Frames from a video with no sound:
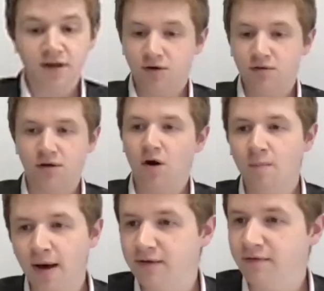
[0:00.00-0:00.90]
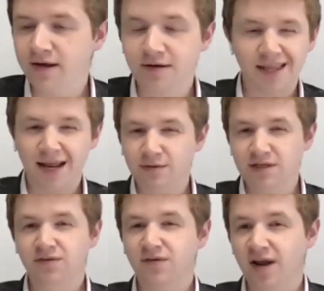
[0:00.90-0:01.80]
And the Compound Effect, I think that was
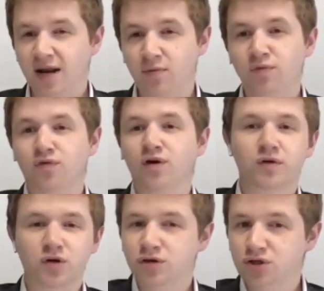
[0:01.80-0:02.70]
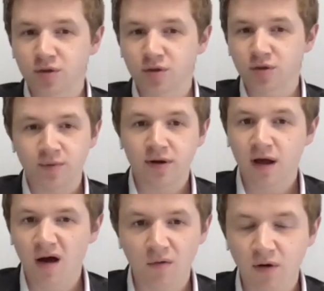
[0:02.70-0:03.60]
even available free on YouTube, a
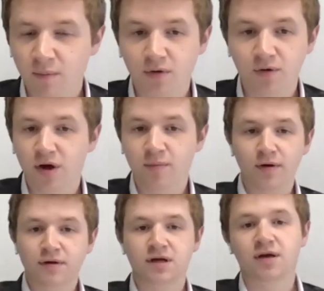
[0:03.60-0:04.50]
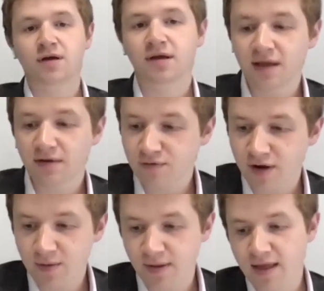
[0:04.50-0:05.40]
whole copy of the audiobook. So I definitely
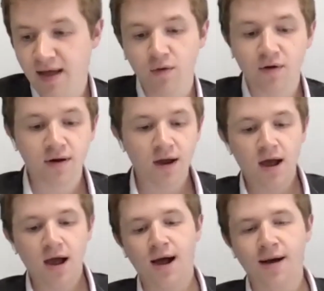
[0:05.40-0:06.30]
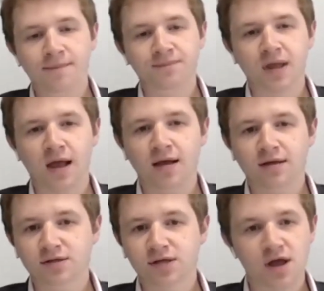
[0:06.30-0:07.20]
recommend that one.
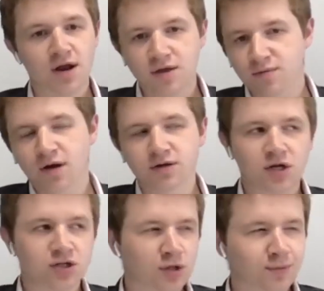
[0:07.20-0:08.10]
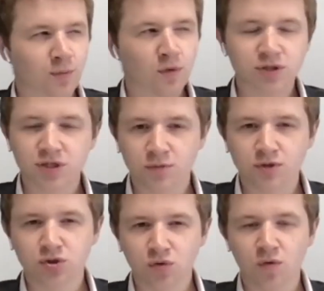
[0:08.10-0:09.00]
So I know you kind of touched on it, but
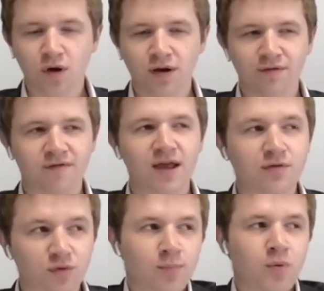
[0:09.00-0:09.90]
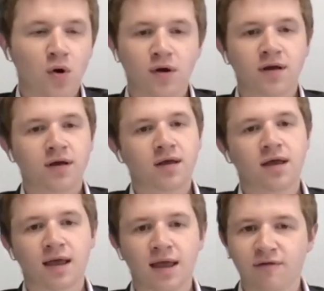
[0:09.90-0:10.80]
what's your kind of favorite book,
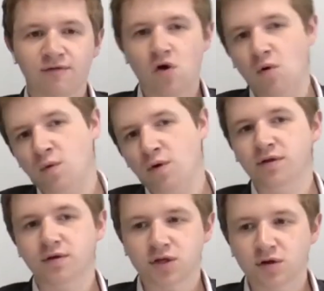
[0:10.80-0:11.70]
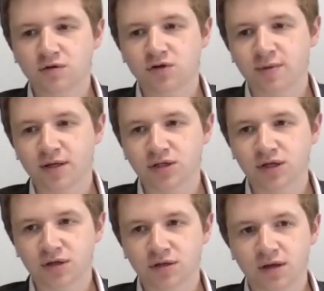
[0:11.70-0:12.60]
if not one of the two you just mentioned?